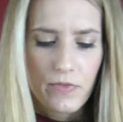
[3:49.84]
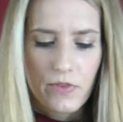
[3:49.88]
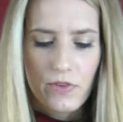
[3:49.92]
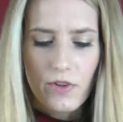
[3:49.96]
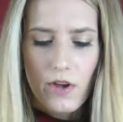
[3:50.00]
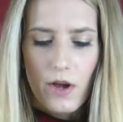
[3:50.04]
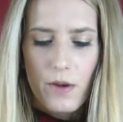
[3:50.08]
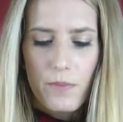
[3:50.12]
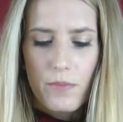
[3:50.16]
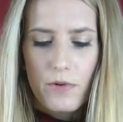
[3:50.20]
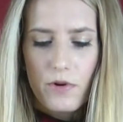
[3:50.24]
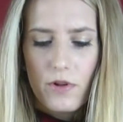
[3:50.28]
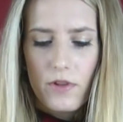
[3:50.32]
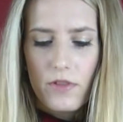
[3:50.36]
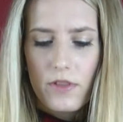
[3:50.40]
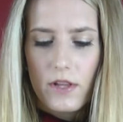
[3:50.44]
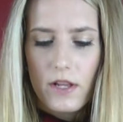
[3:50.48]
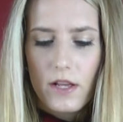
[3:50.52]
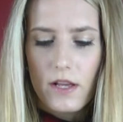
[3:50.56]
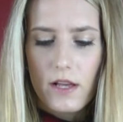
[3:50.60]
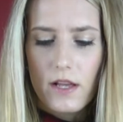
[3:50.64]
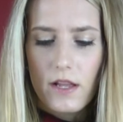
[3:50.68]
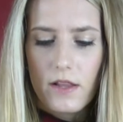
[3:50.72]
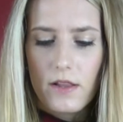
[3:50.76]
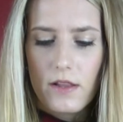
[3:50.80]
so I bought
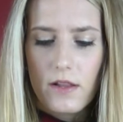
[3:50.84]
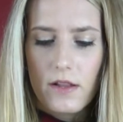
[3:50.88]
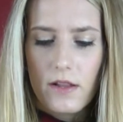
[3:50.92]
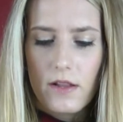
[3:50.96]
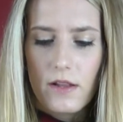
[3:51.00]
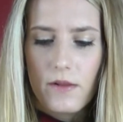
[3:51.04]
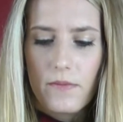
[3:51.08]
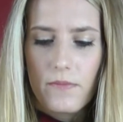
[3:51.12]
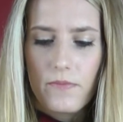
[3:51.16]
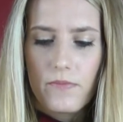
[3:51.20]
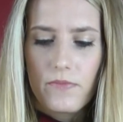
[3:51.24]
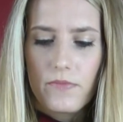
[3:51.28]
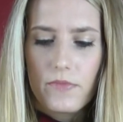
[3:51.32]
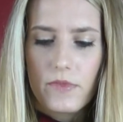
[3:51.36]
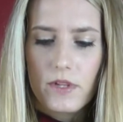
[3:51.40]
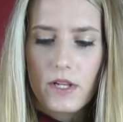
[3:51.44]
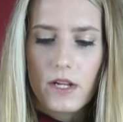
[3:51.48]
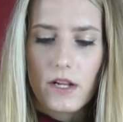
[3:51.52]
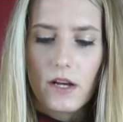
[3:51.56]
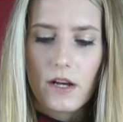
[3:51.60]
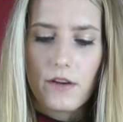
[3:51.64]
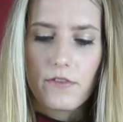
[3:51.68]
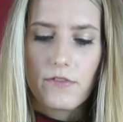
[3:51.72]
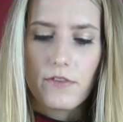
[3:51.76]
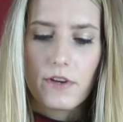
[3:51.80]
the
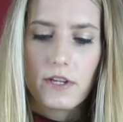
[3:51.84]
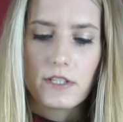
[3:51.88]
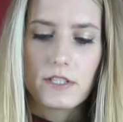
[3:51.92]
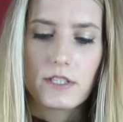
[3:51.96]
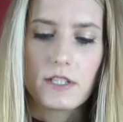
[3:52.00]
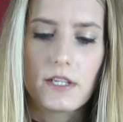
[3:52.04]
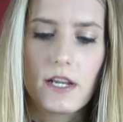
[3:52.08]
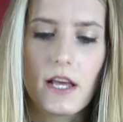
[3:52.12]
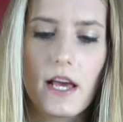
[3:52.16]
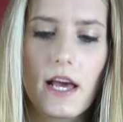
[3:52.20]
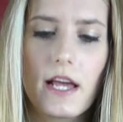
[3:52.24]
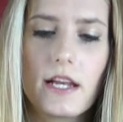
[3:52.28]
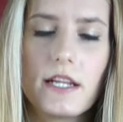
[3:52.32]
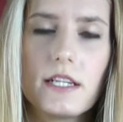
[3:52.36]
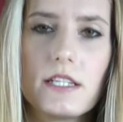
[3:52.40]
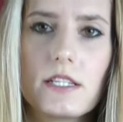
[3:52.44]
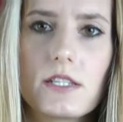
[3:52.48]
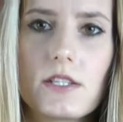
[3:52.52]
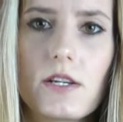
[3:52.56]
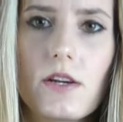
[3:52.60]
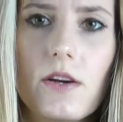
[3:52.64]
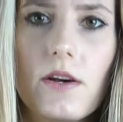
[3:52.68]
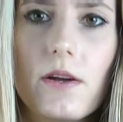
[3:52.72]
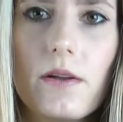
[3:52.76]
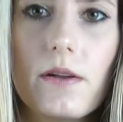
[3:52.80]
light version, and it's
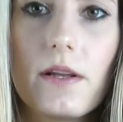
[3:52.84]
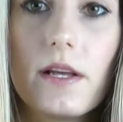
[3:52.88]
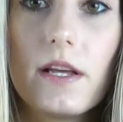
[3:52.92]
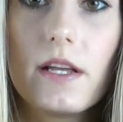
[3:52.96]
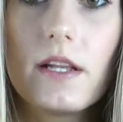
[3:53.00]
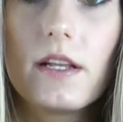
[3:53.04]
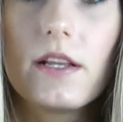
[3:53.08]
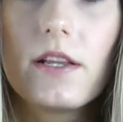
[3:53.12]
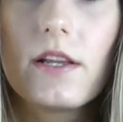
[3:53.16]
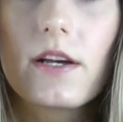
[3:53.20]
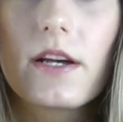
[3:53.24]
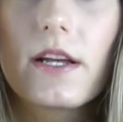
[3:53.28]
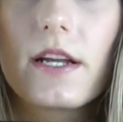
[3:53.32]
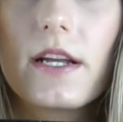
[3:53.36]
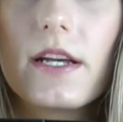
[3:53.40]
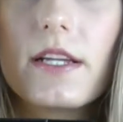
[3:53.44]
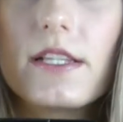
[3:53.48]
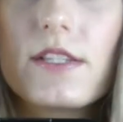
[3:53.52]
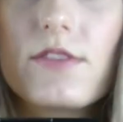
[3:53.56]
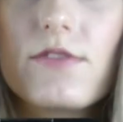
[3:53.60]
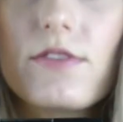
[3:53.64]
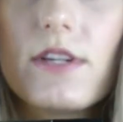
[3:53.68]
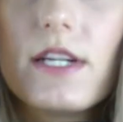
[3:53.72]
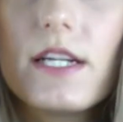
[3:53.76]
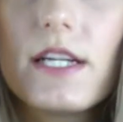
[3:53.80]
got, look at it,
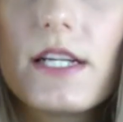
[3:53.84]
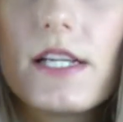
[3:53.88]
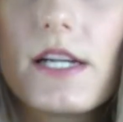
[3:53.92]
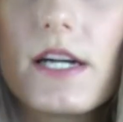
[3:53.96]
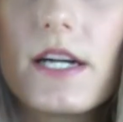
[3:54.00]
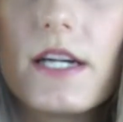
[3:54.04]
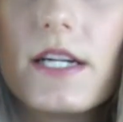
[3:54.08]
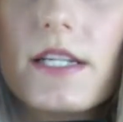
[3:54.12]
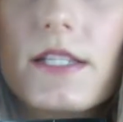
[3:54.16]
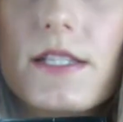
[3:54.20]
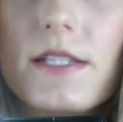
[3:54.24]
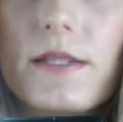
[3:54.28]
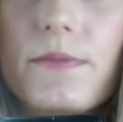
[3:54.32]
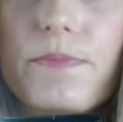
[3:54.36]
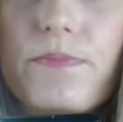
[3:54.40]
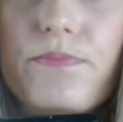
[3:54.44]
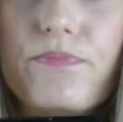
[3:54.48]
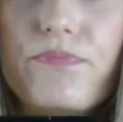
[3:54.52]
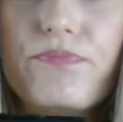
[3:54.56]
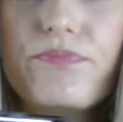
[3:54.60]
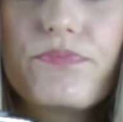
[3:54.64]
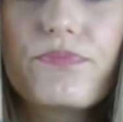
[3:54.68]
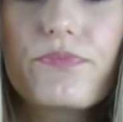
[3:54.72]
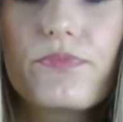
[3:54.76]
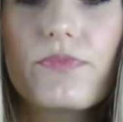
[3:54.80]
it's really nice.
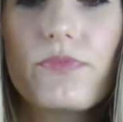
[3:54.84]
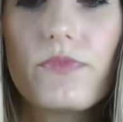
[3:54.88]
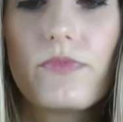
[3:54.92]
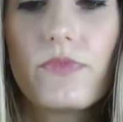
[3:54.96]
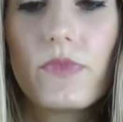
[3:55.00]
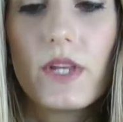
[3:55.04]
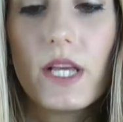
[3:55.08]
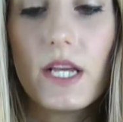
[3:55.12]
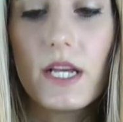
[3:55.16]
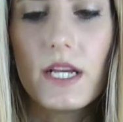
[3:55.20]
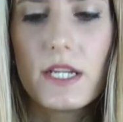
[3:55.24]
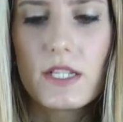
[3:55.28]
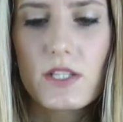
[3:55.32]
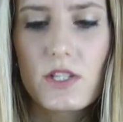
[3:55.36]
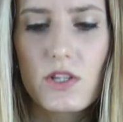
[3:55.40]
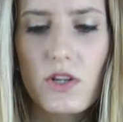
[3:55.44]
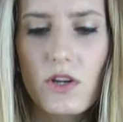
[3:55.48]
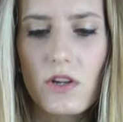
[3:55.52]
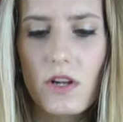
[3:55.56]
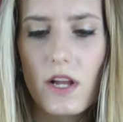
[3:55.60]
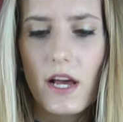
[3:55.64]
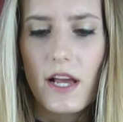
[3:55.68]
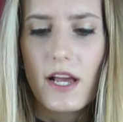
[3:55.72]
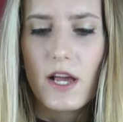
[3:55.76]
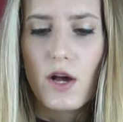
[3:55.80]
It's
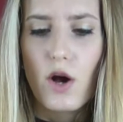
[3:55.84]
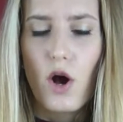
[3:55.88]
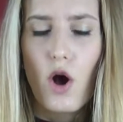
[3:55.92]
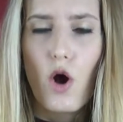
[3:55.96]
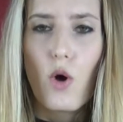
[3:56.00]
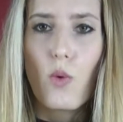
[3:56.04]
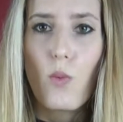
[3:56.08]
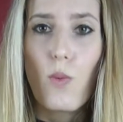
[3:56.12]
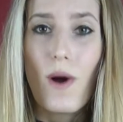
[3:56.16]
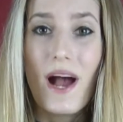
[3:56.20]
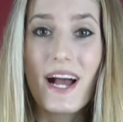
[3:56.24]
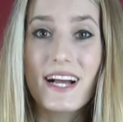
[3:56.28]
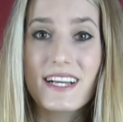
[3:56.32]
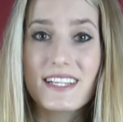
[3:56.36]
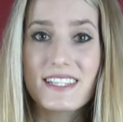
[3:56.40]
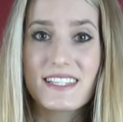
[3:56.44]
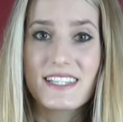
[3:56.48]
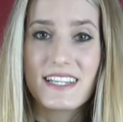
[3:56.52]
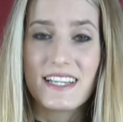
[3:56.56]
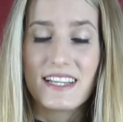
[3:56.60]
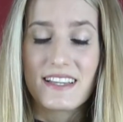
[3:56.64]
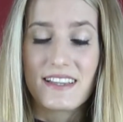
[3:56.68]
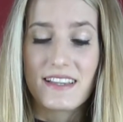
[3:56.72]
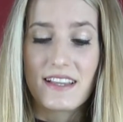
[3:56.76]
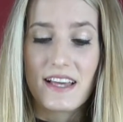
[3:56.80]
got like a
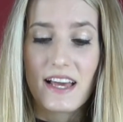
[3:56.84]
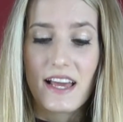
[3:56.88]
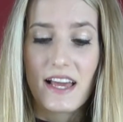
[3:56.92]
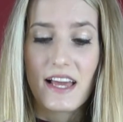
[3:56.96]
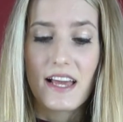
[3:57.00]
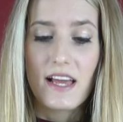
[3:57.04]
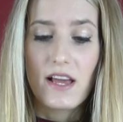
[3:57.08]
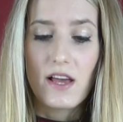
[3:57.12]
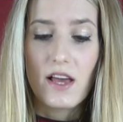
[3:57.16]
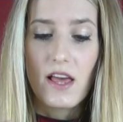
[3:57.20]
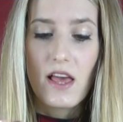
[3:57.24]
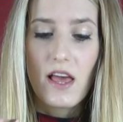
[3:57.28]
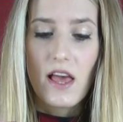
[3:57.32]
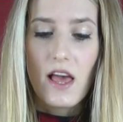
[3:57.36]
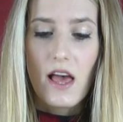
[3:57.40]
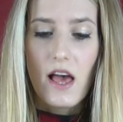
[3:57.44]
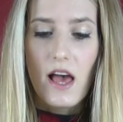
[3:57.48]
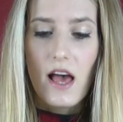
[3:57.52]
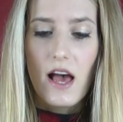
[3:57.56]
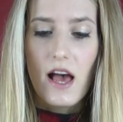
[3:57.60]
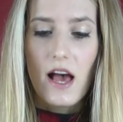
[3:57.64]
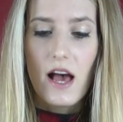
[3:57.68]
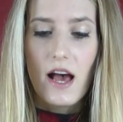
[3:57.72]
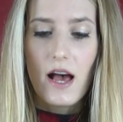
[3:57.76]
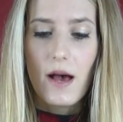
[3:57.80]
waxy thing,
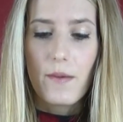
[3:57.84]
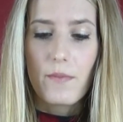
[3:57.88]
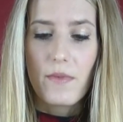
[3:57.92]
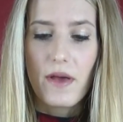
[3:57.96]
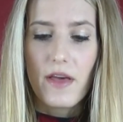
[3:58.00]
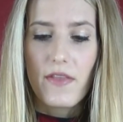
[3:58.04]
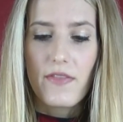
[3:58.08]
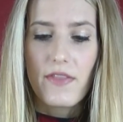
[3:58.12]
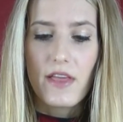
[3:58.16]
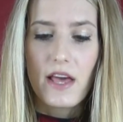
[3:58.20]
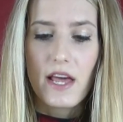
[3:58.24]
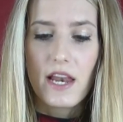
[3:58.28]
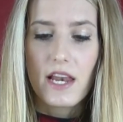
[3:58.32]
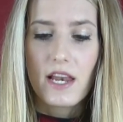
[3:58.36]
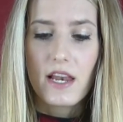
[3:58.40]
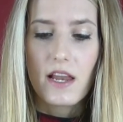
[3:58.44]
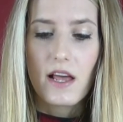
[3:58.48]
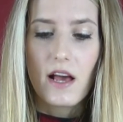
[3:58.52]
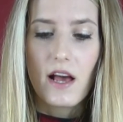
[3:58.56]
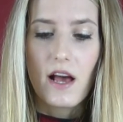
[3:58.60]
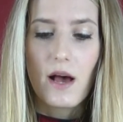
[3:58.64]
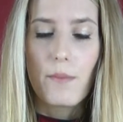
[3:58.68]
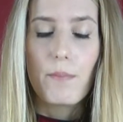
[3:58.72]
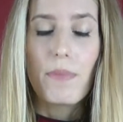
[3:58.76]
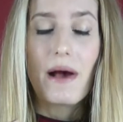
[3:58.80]
and then
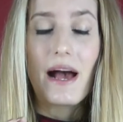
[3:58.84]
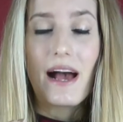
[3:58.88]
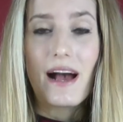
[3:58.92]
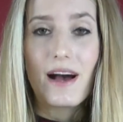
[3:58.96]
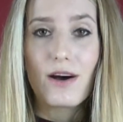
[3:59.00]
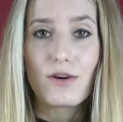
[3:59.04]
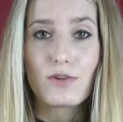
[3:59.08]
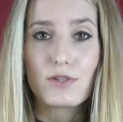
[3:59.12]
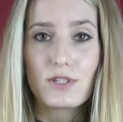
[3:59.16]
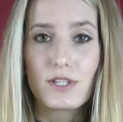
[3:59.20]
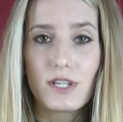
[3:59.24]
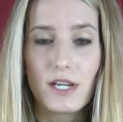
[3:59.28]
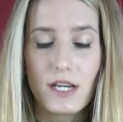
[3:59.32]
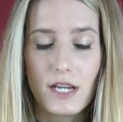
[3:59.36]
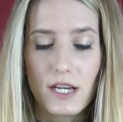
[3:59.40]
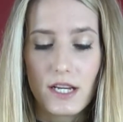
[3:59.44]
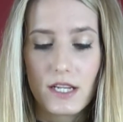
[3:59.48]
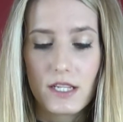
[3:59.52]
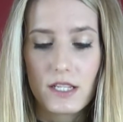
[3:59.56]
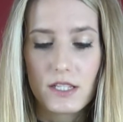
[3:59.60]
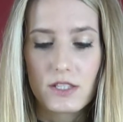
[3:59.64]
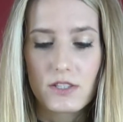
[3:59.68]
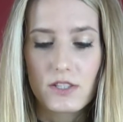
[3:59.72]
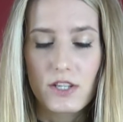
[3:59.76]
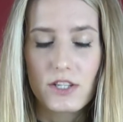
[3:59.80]
a powder,
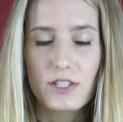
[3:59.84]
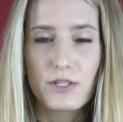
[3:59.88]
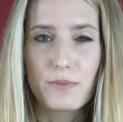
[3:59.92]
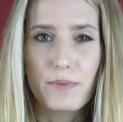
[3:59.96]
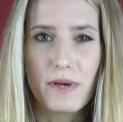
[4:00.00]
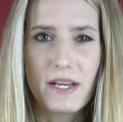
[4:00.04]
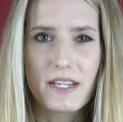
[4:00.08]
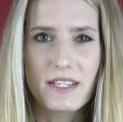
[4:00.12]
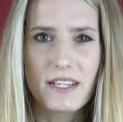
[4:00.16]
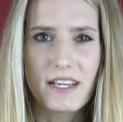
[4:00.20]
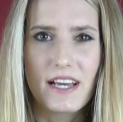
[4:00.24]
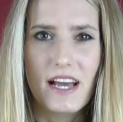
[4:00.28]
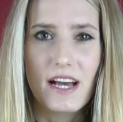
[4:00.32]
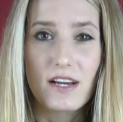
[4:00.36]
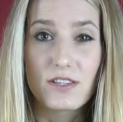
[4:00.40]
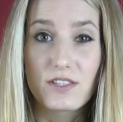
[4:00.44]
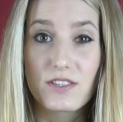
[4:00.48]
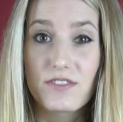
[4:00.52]
so depending how